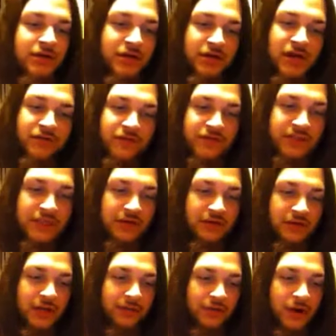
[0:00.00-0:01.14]
Uncover the
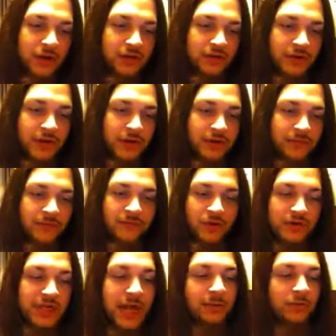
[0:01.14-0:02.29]
secret that brought you there
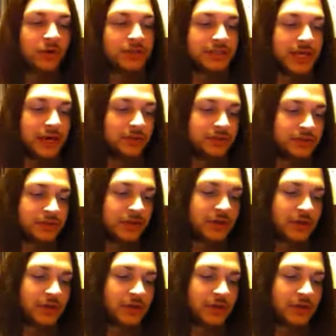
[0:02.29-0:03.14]
before time runs out.